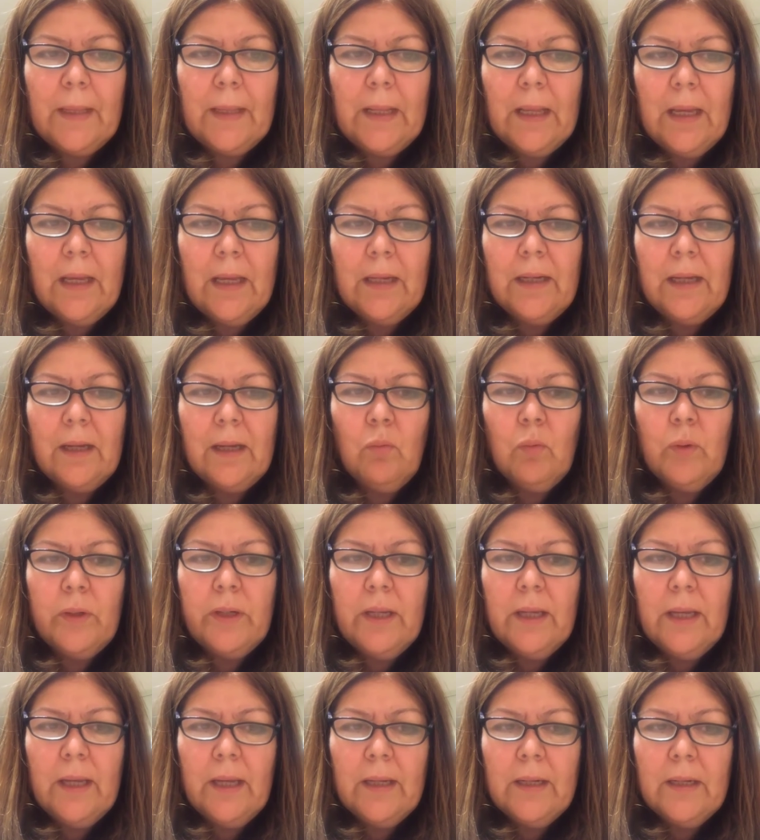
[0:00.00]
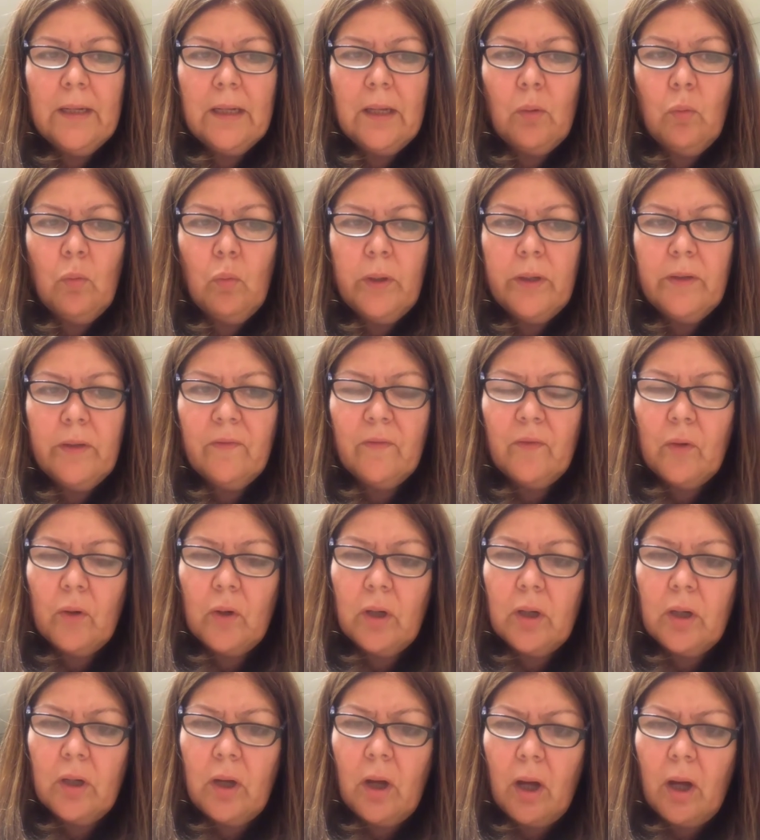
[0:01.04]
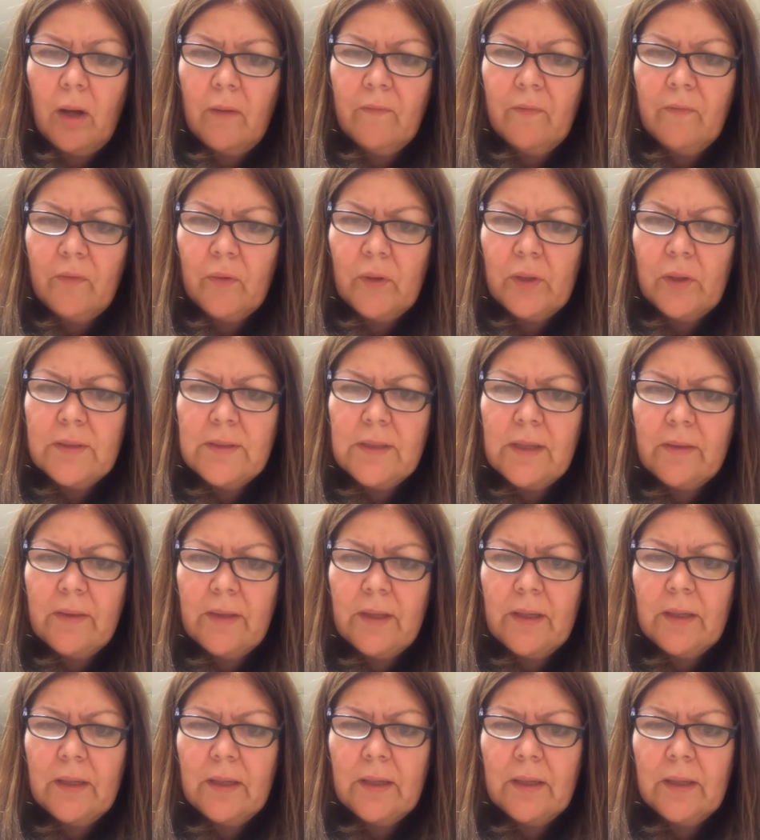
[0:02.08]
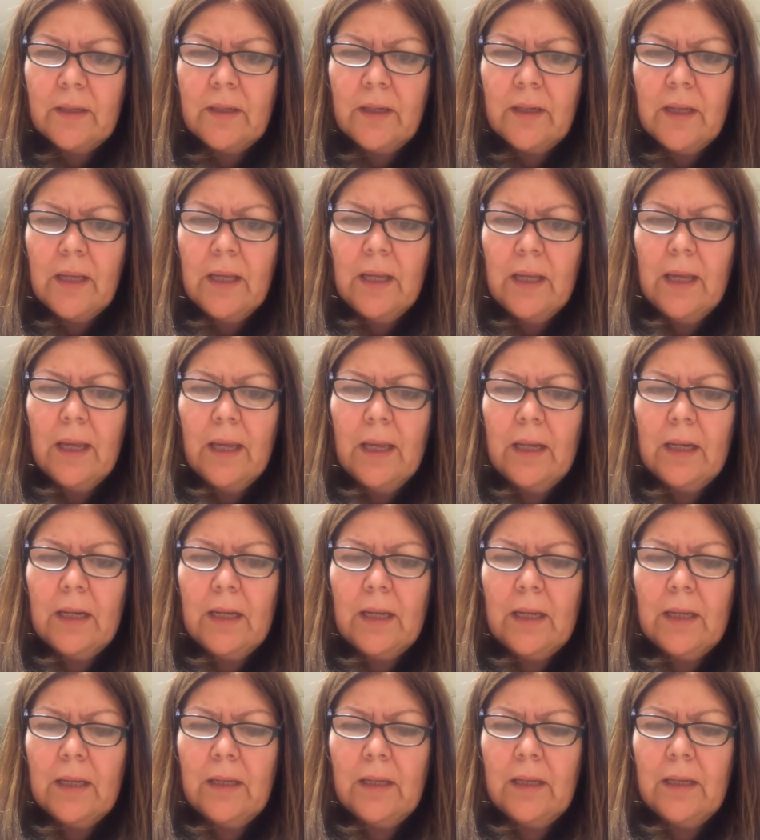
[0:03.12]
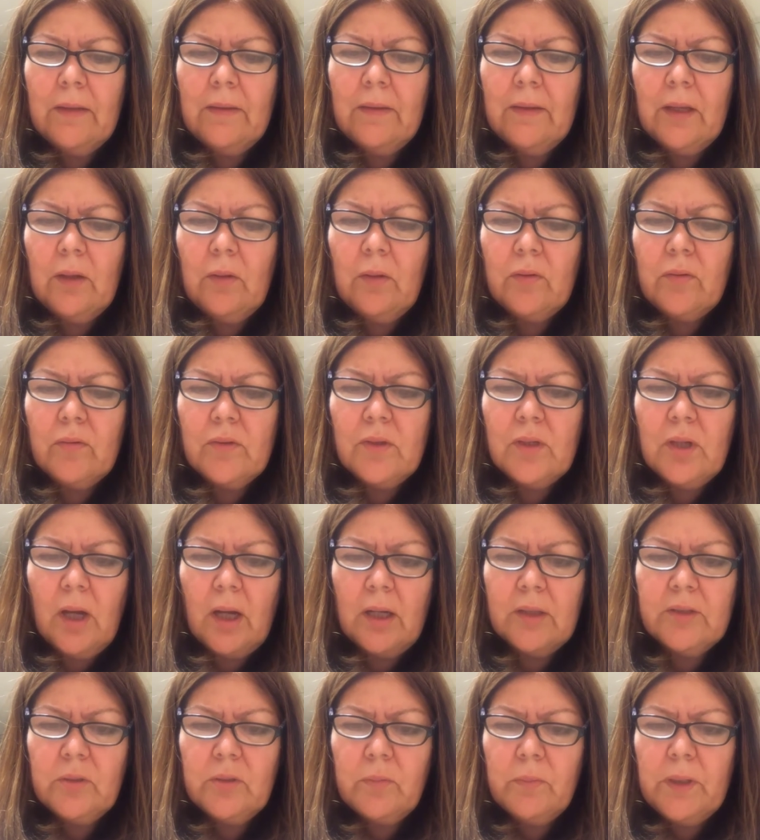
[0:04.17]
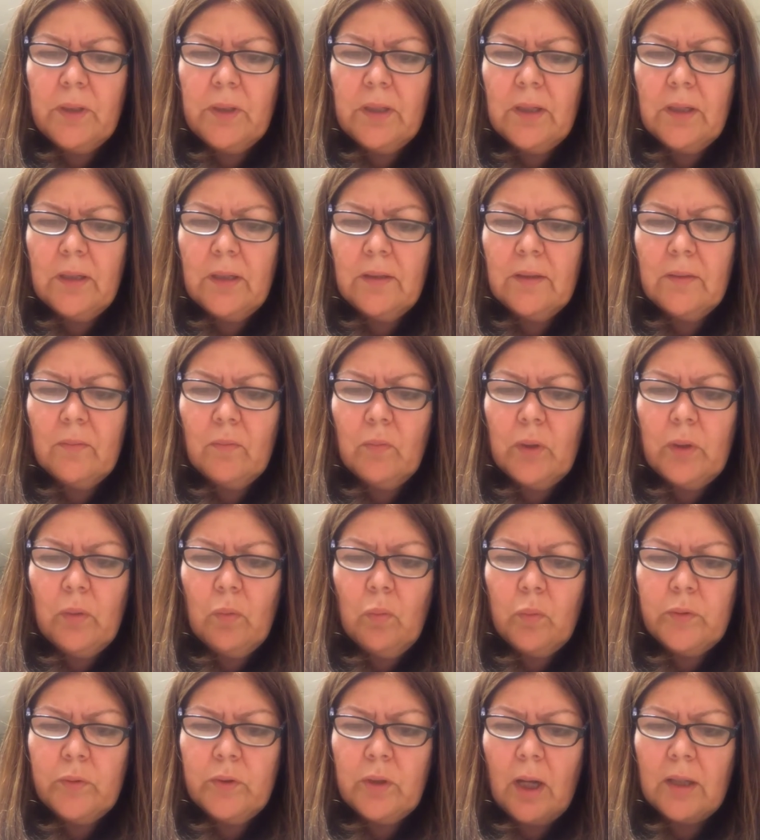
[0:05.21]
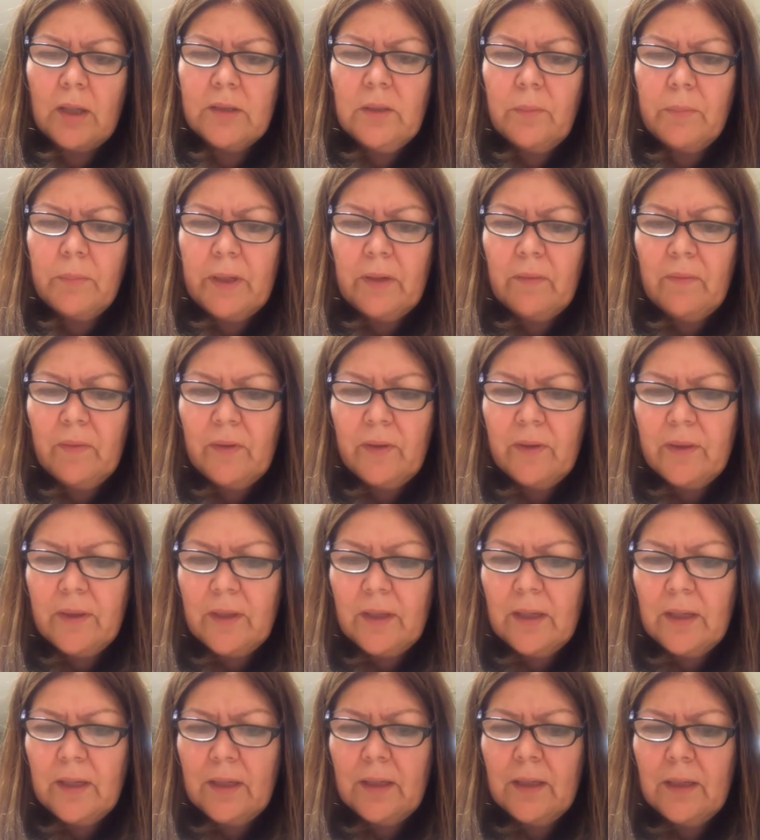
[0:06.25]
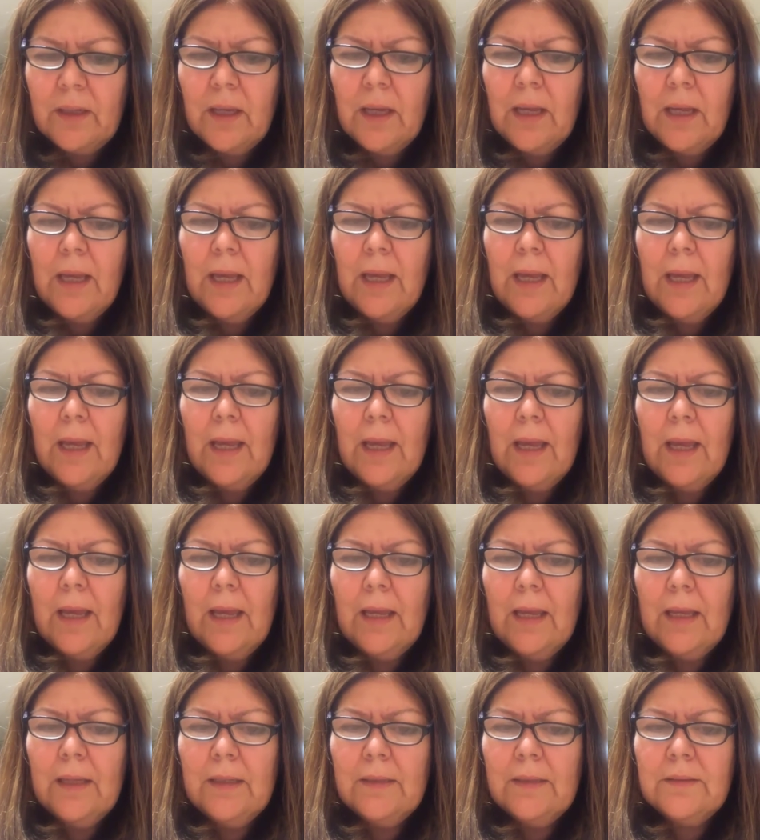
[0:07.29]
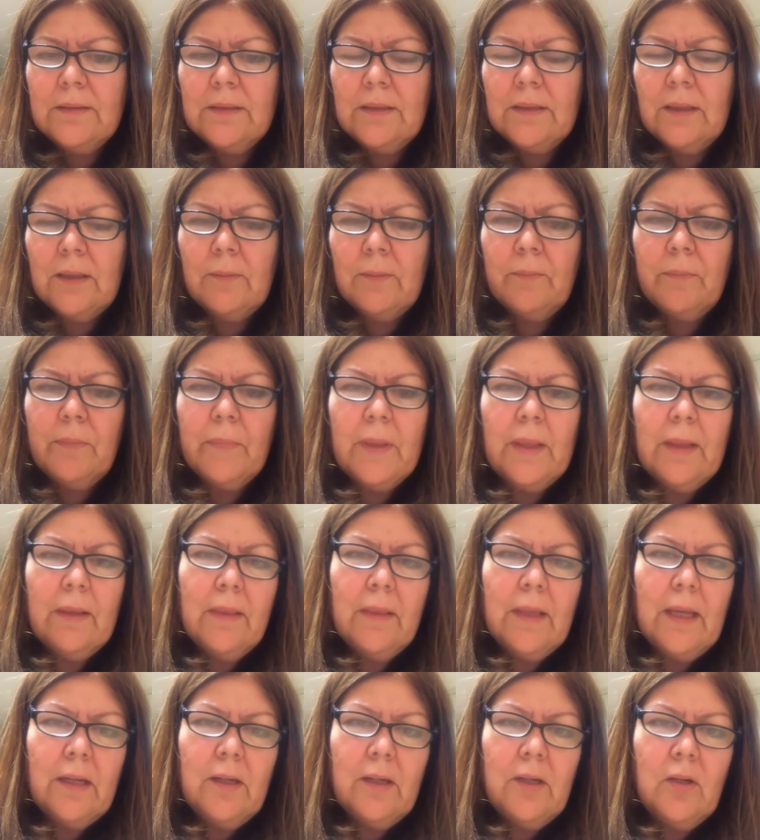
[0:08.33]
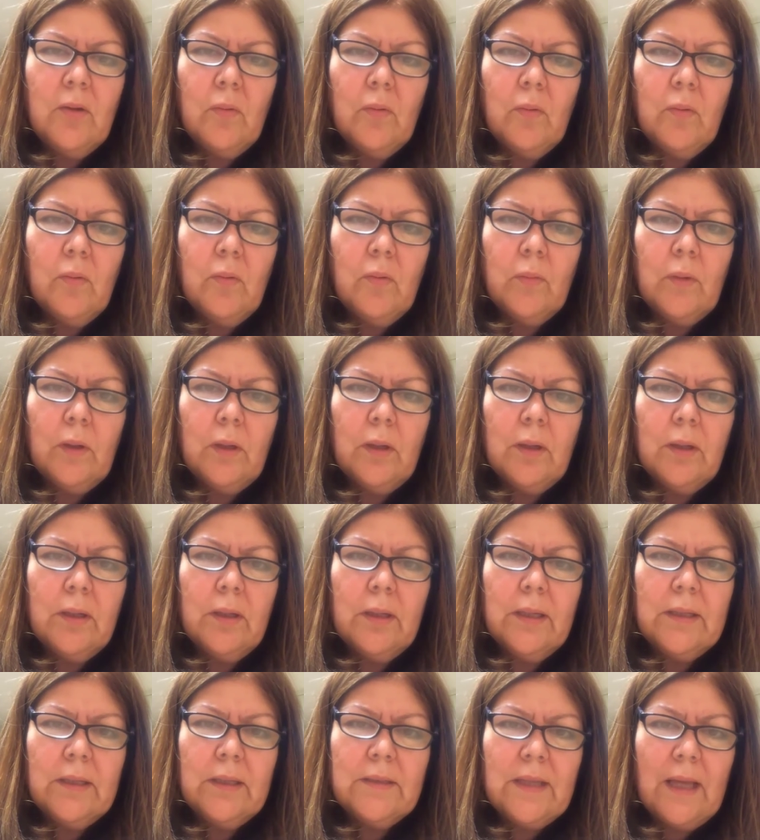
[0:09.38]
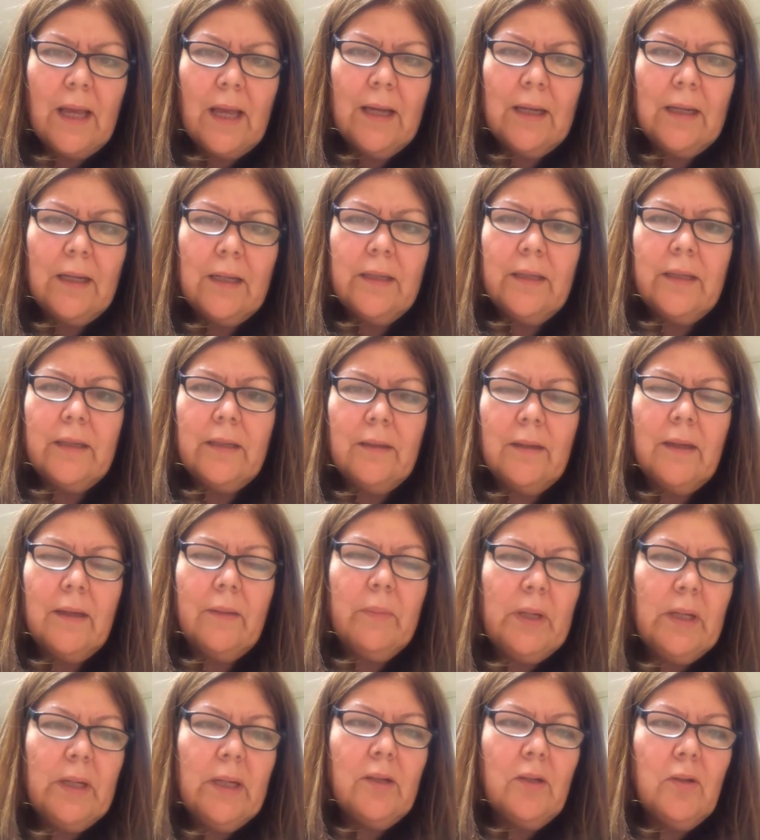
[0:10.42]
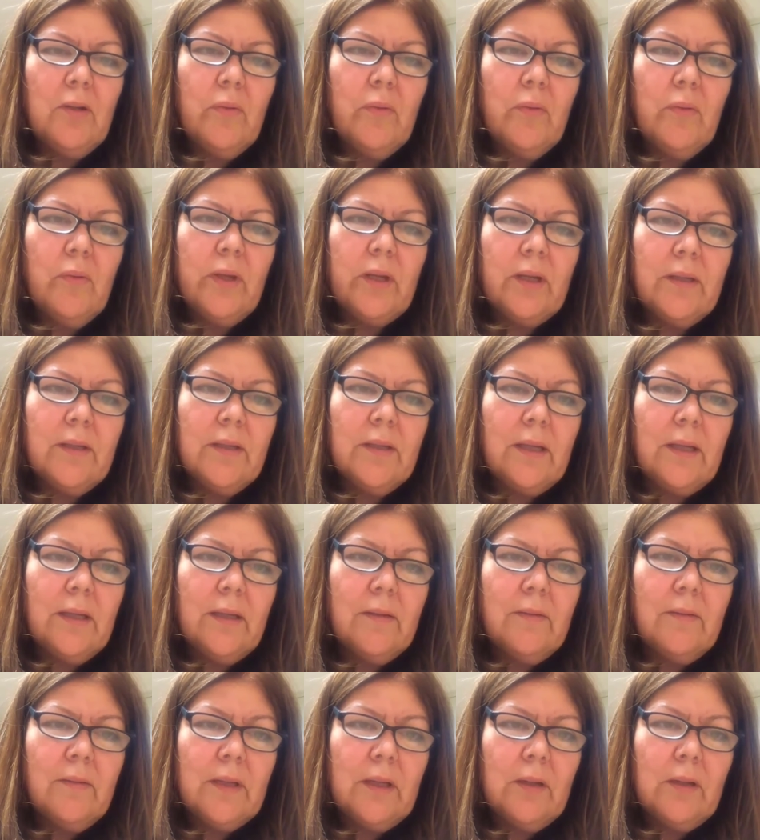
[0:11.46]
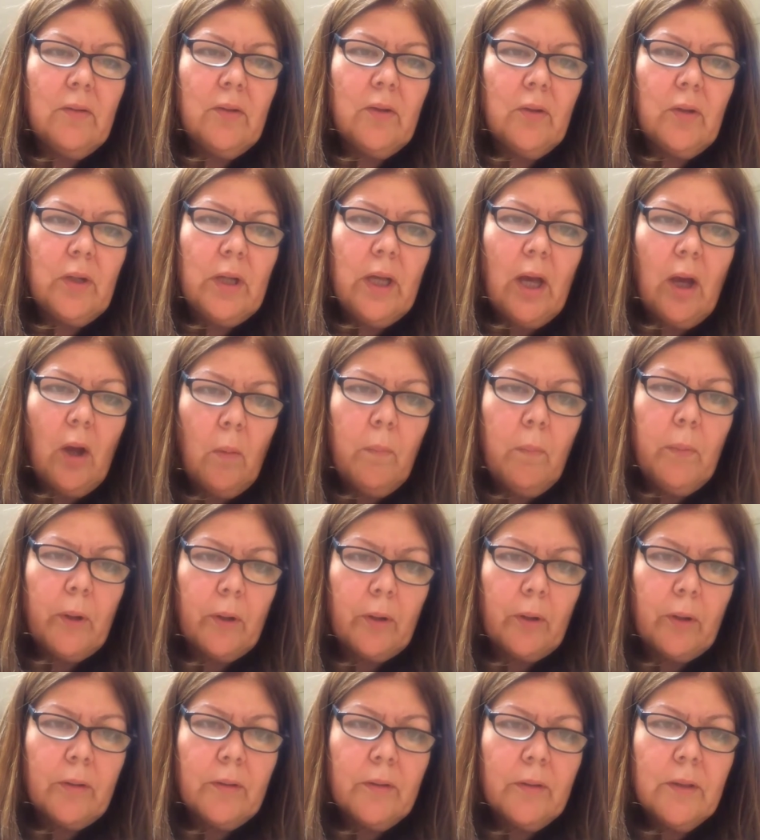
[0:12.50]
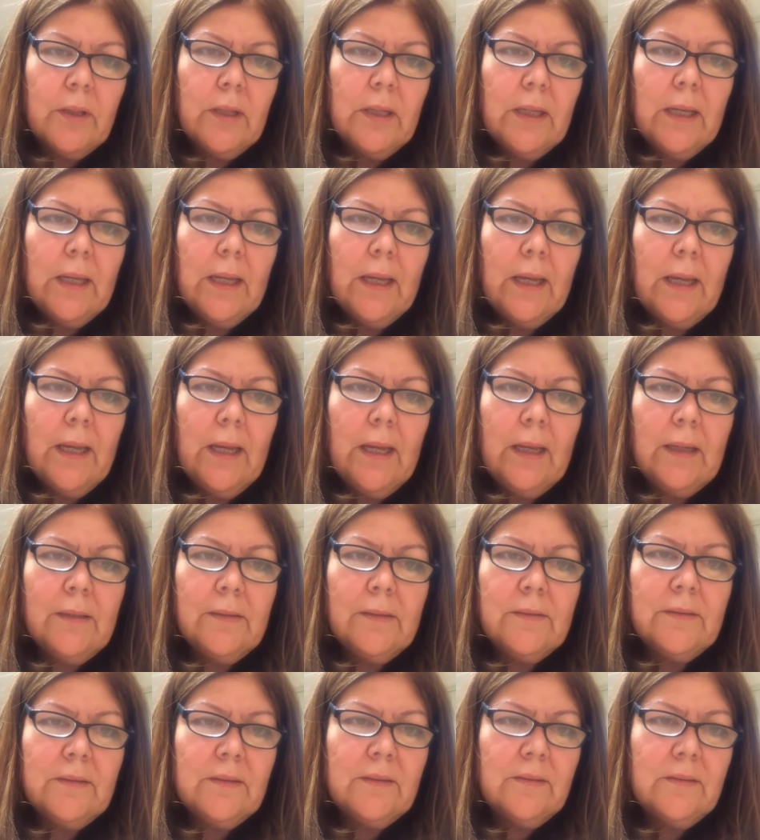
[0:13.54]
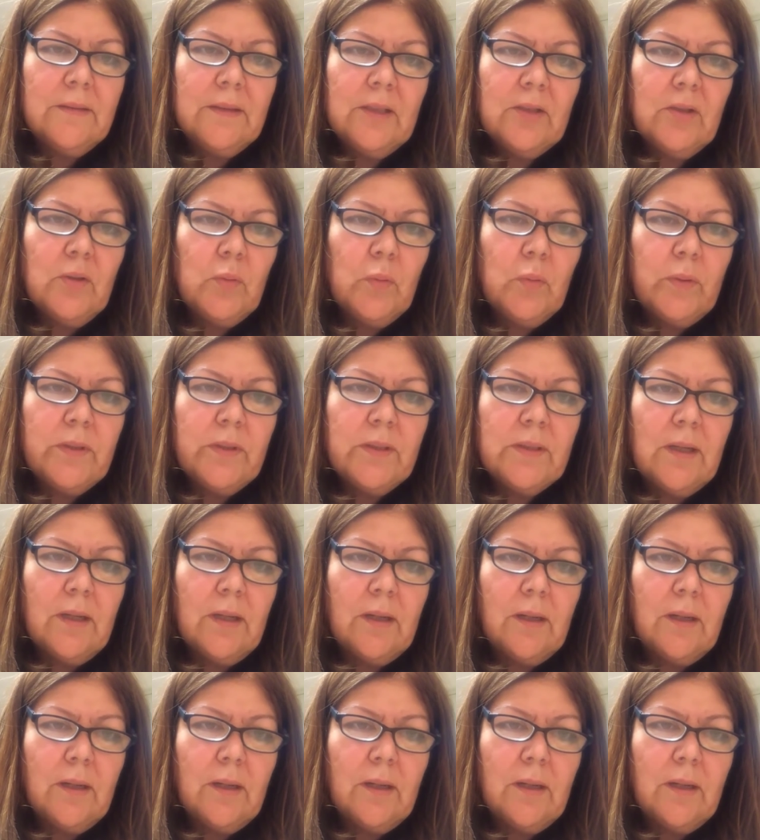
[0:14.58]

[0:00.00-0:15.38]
I went ahead and I went for a conference, I think, and they talked to me, and we talked about everything, and they knew exactly. I mean, I knew that they could help her, and this was